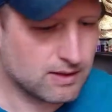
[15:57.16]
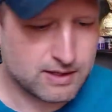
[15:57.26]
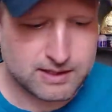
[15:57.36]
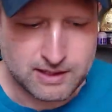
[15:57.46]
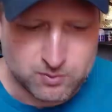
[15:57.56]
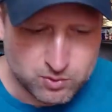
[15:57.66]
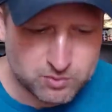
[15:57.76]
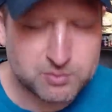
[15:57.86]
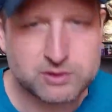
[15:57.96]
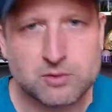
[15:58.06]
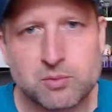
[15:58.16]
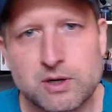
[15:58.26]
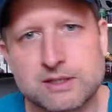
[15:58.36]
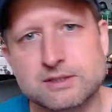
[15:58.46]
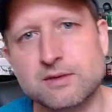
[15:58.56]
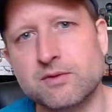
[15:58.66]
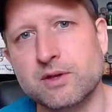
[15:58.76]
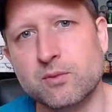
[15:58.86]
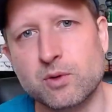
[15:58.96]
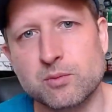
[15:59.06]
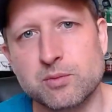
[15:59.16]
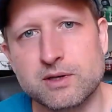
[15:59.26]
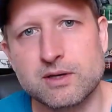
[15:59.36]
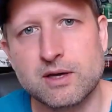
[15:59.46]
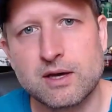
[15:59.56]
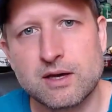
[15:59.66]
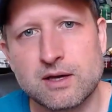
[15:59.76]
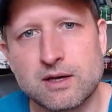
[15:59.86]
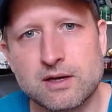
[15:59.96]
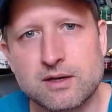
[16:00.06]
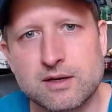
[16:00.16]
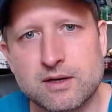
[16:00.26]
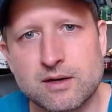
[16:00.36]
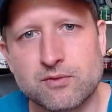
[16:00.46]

And I wouldn't be surprised if there will be a